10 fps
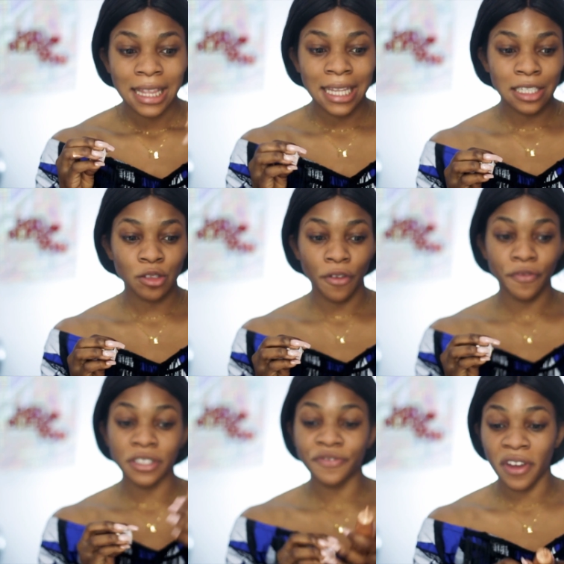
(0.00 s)
This
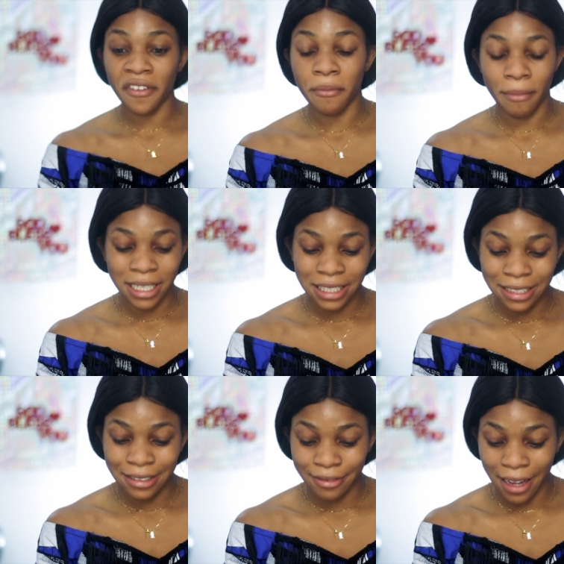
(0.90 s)
stuff is very matte.
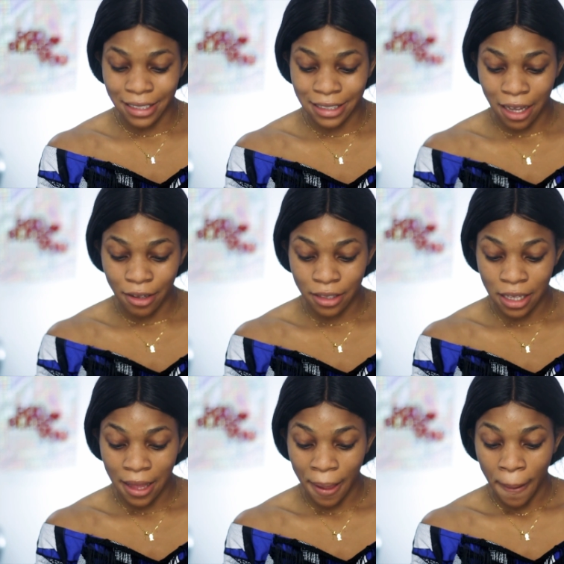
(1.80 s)
It dries down
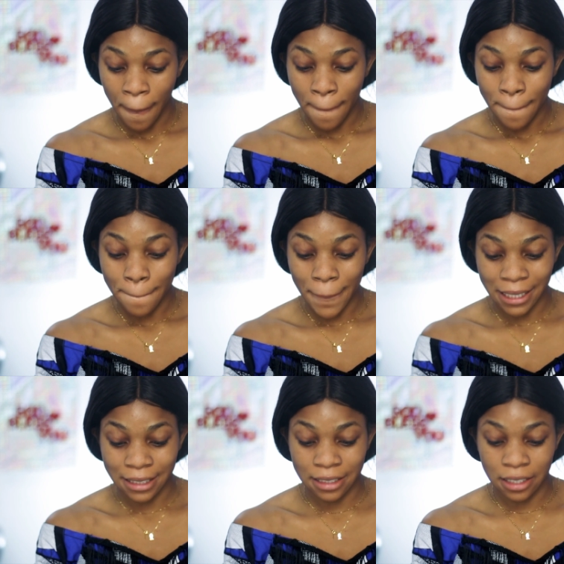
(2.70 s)

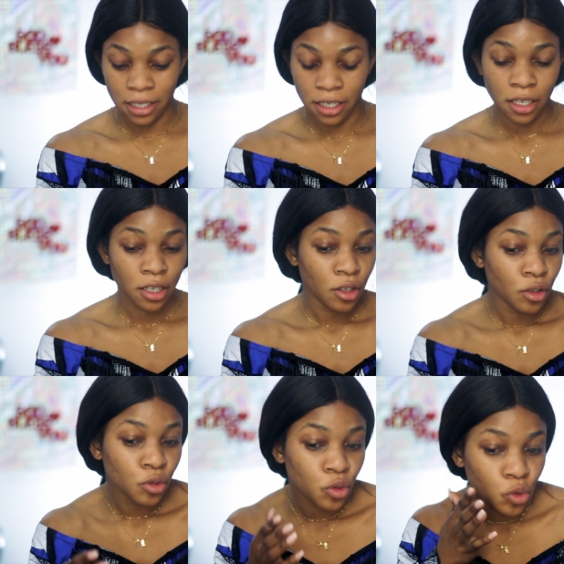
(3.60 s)
matte.
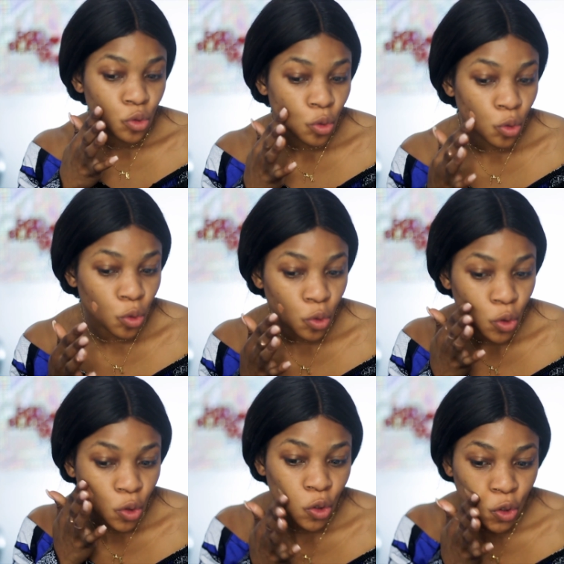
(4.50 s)
So you
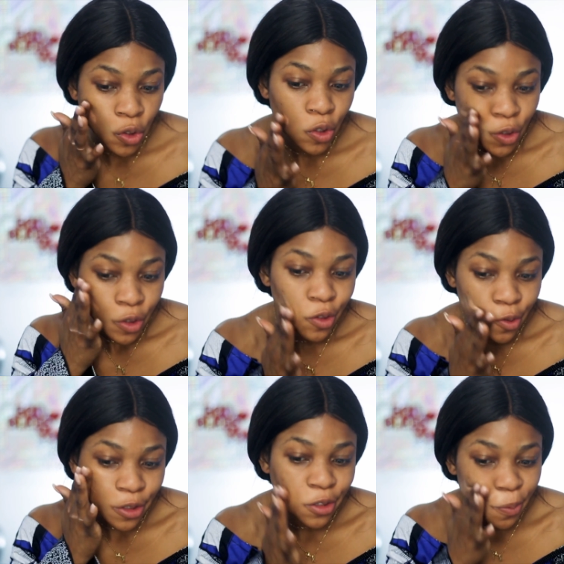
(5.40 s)

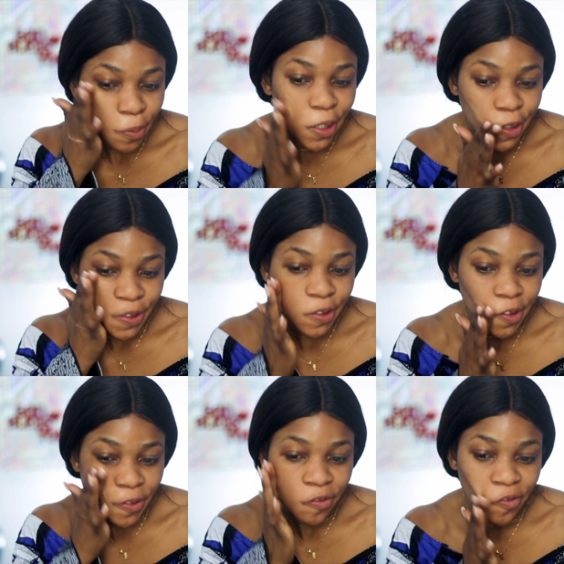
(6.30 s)
want to blend
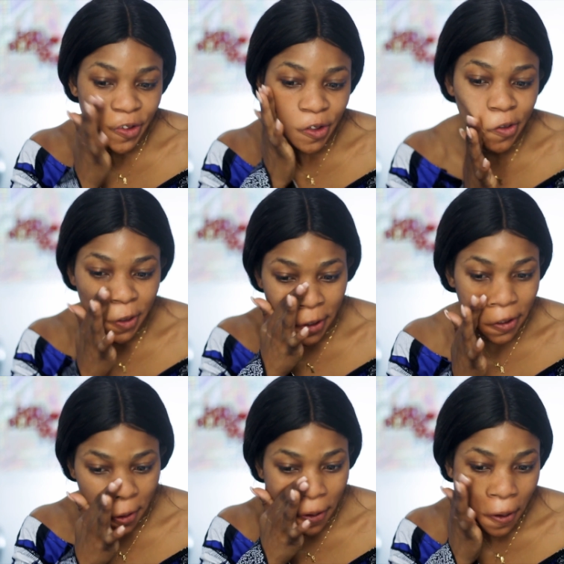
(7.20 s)
it in real good.